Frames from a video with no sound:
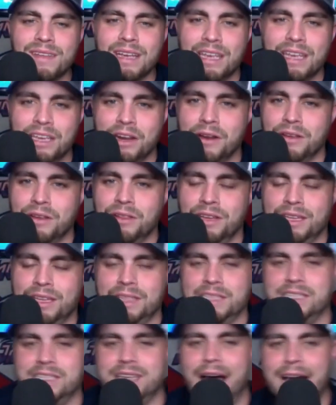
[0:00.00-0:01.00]
you look at
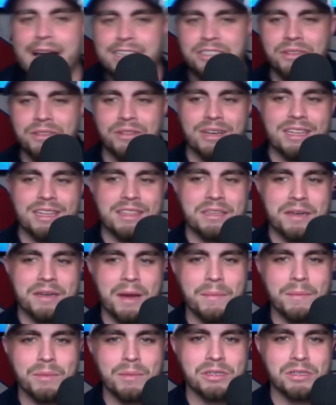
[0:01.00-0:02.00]
the stats, you look at the
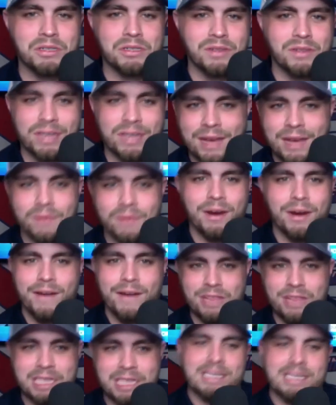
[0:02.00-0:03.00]
numbers, you look at
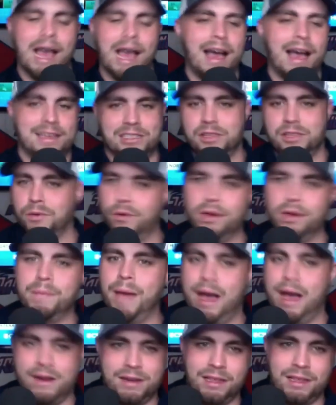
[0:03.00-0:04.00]
whatever, the size, the
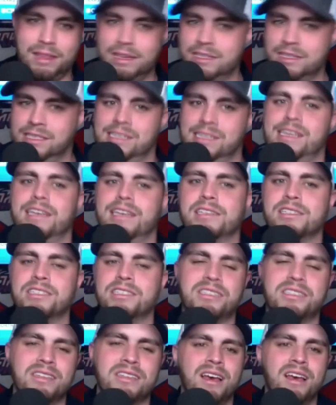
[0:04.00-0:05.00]
rebounding, the
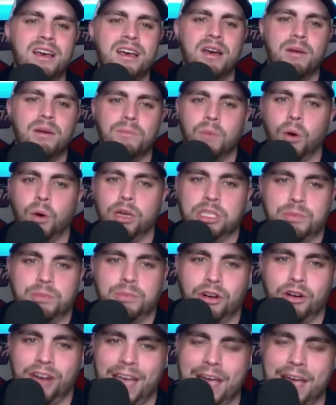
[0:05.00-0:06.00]
assists, points
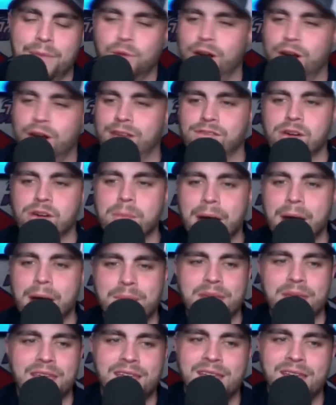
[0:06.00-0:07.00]
per game, whatever it might
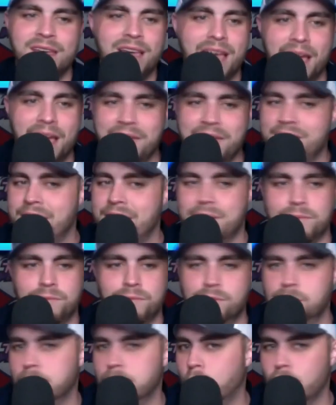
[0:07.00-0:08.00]
be, and then
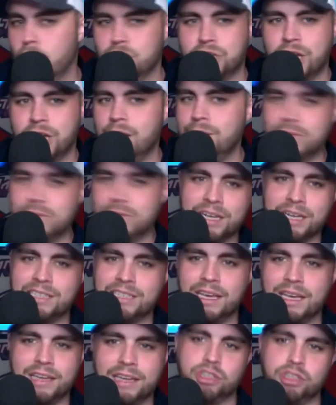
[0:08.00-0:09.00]
March comes and
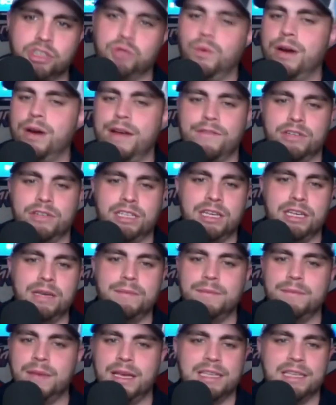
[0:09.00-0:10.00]
it's just whatever
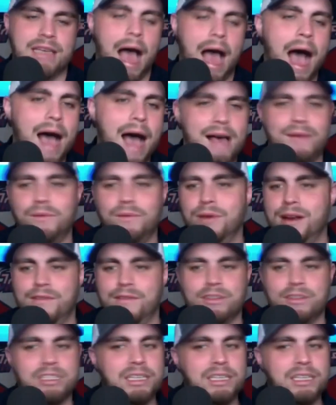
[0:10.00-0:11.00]
team is hot,
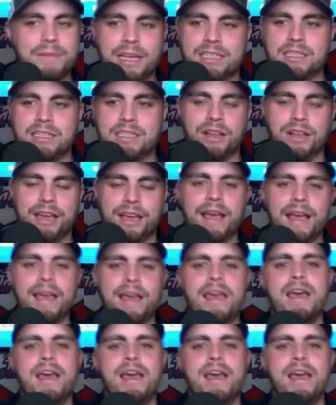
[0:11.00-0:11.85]
whatever team gets clicking.